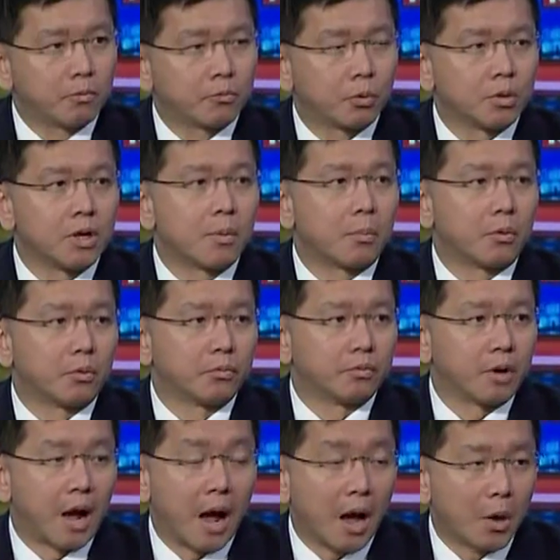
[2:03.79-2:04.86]
for a number of
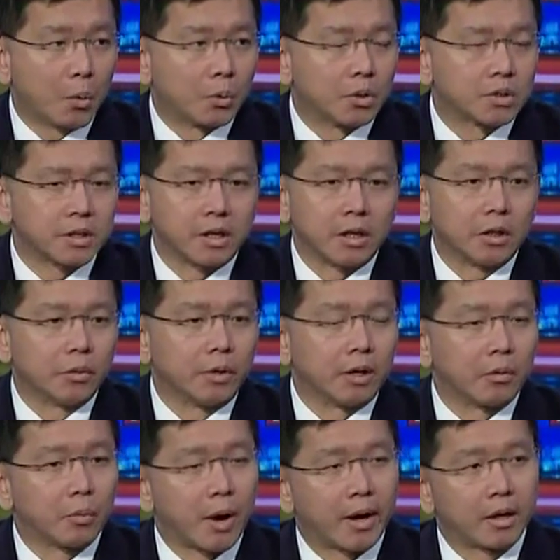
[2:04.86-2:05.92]
hours,
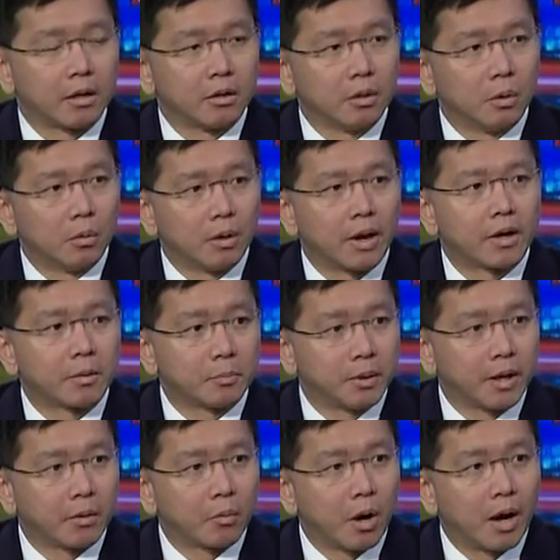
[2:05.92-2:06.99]
including riding a long
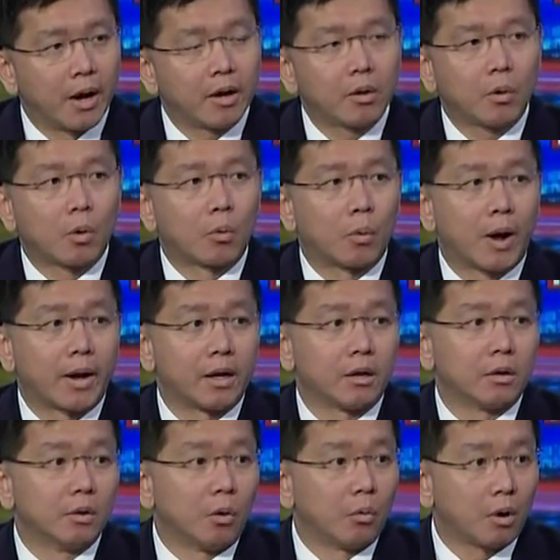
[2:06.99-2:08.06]
airplane ride or riding
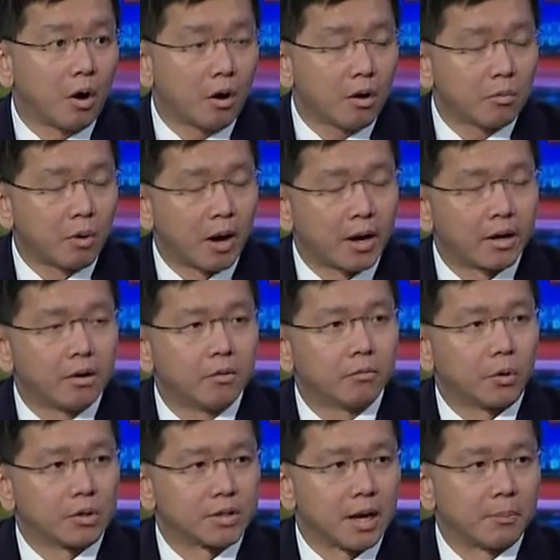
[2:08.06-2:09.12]
a long car ride,
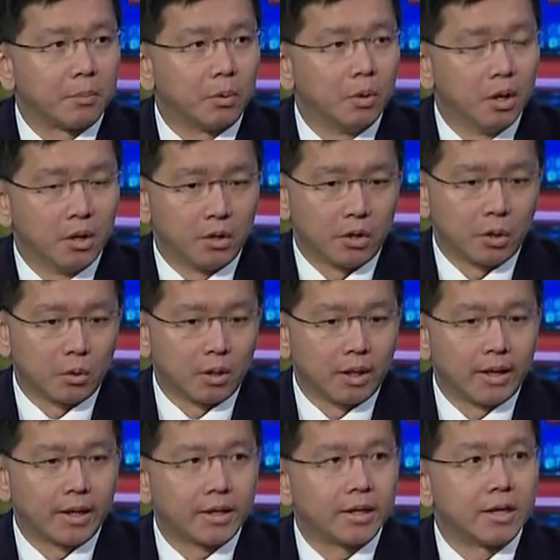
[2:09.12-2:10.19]
for example, your
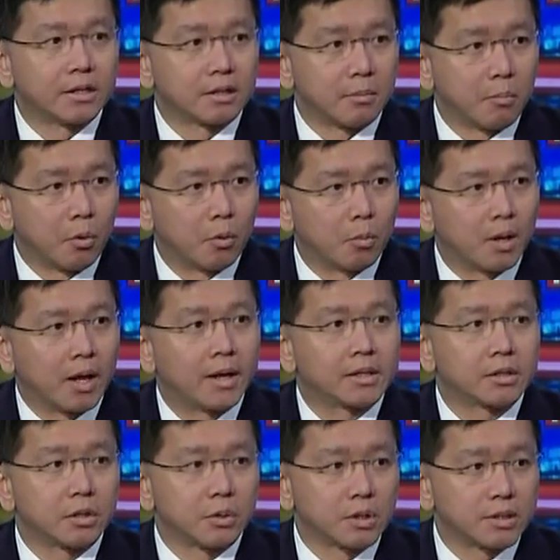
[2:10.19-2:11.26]
leg is
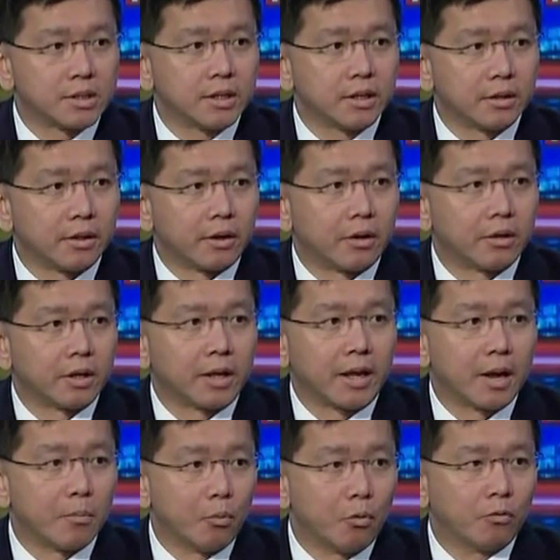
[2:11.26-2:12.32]
immobilized and you're sitting there, you
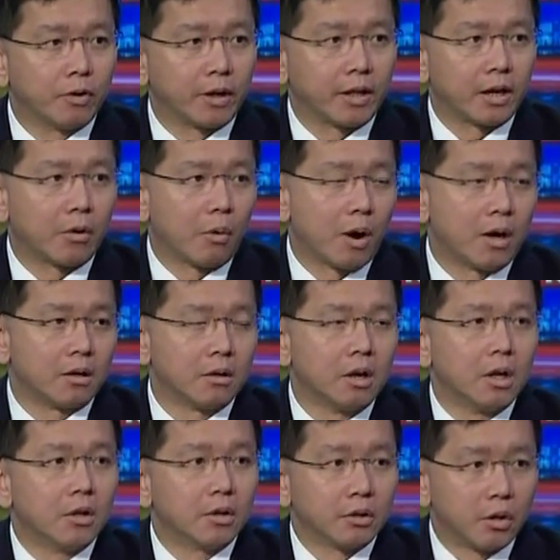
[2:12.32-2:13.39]
can't move and get around,
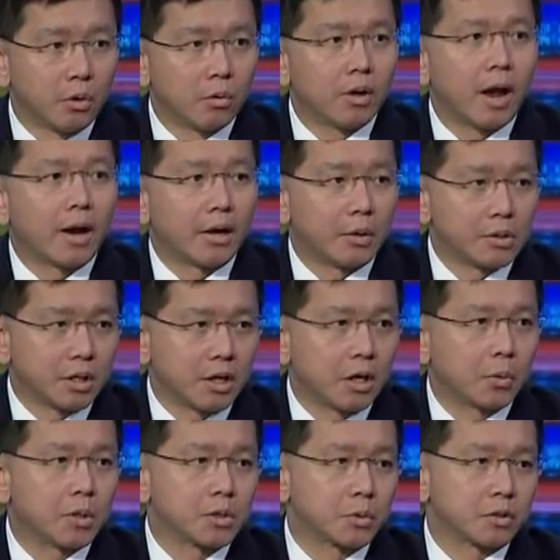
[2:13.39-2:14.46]
you're at
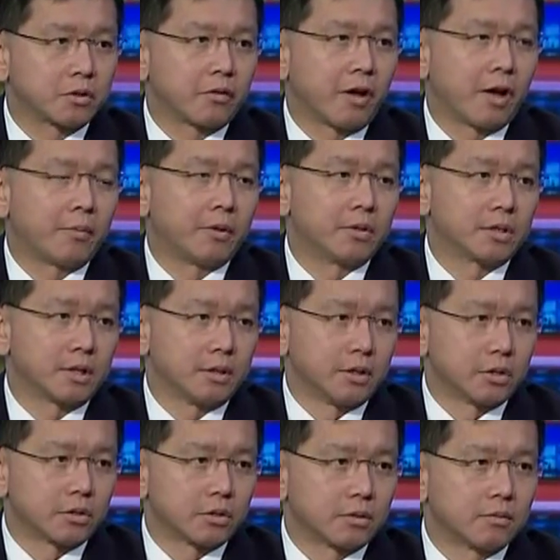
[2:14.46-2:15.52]
increased risk of having this
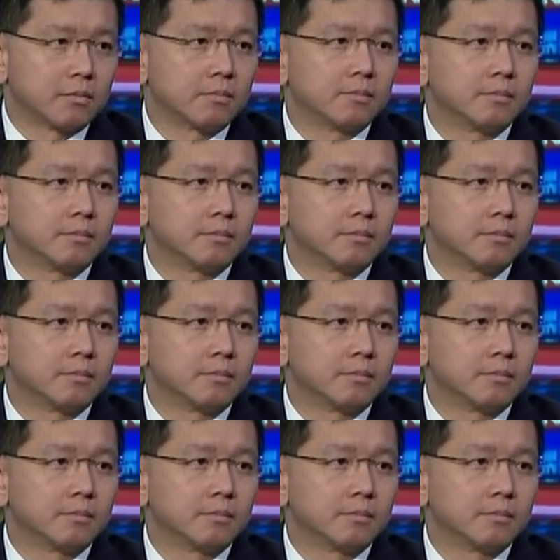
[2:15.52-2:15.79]
condition. Okay,